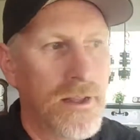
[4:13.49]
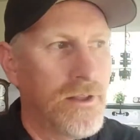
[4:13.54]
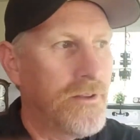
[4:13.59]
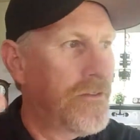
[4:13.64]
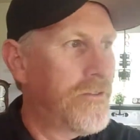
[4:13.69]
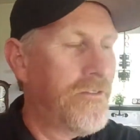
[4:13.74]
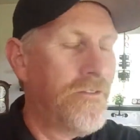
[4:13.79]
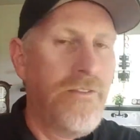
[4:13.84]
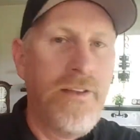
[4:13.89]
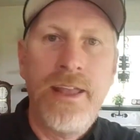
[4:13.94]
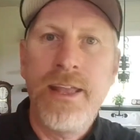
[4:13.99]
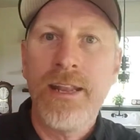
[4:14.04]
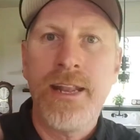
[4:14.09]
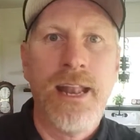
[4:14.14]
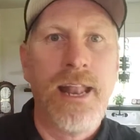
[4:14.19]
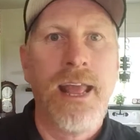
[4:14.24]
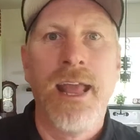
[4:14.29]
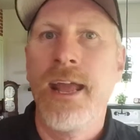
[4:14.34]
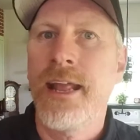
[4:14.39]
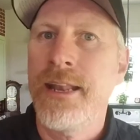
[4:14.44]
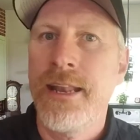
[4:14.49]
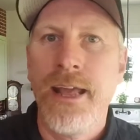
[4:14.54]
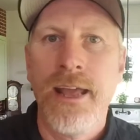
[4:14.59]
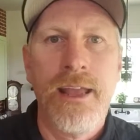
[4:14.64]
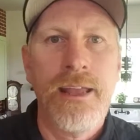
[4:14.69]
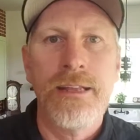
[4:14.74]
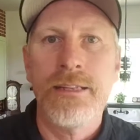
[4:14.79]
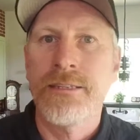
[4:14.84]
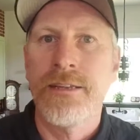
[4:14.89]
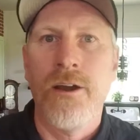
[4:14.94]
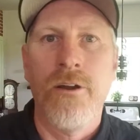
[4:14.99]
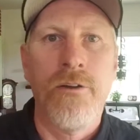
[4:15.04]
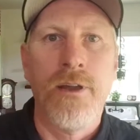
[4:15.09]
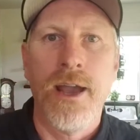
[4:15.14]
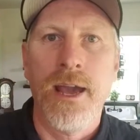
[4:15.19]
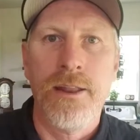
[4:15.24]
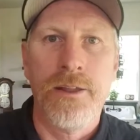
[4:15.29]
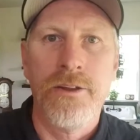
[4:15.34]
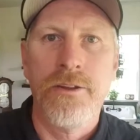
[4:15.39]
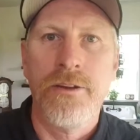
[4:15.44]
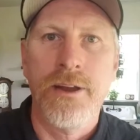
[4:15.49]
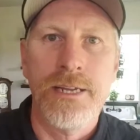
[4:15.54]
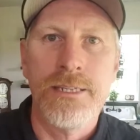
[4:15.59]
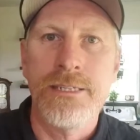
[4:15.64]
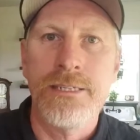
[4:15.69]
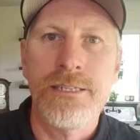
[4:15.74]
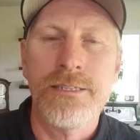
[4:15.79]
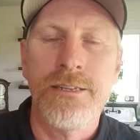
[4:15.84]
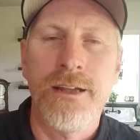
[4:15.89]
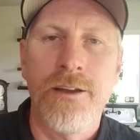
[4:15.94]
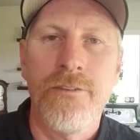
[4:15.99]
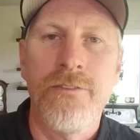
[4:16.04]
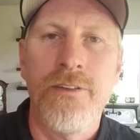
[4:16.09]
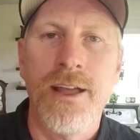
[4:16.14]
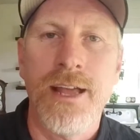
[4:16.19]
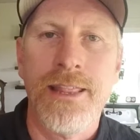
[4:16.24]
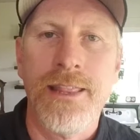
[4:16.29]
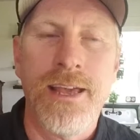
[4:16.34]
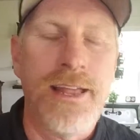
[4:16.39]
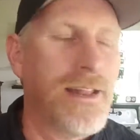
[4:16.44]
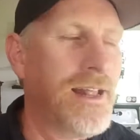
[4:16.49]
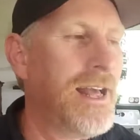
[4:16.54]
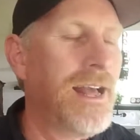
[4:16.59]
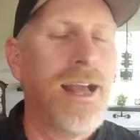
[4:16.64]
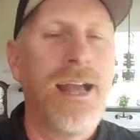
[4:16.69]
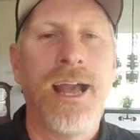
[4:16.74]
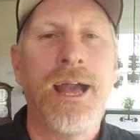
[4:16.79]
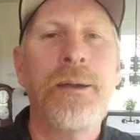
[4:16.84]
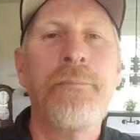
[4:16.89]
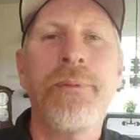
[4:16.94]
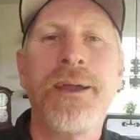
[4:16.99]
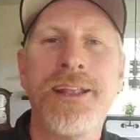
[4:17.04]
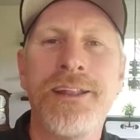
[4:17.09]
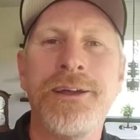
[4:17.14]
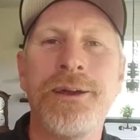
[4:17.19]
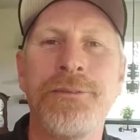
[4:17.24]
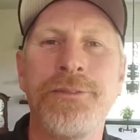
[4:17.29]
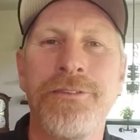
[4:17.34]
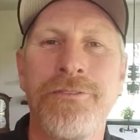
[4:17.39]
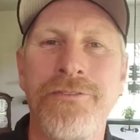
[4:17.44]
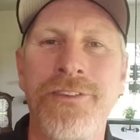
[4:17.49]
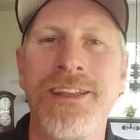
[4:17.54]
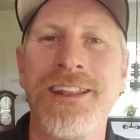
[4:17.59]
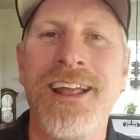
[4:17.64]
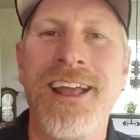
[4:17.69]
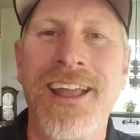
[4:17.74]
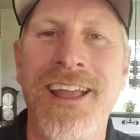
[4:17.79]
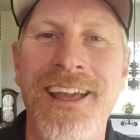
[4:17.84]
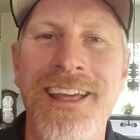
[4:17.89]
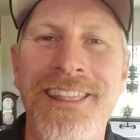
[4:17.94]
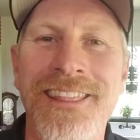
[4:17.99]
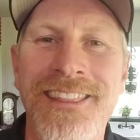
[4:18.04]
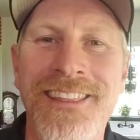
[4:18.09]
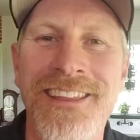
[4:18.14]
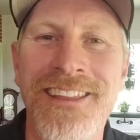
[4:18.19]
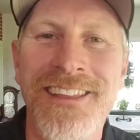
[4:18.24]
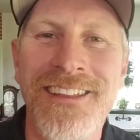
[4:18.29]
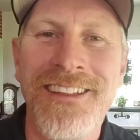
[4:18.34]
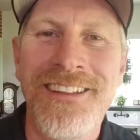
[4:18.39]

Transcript: Feed an Ant Day, it's all kind of crazy stuff like that. I made up the Feed an Ant thing.